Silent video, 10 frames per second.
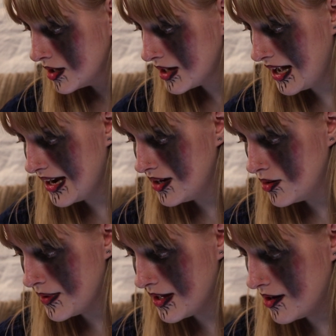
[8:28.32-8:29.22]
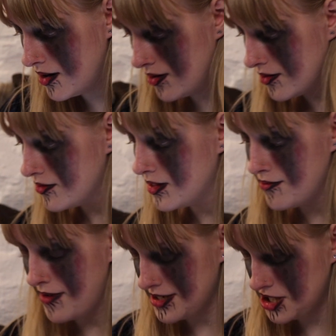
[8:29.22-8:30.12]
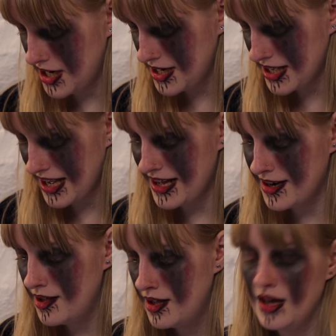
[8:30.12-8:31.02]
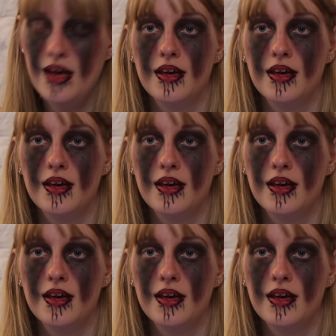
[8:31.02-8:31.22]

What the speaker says: get a little bit of the red shade again,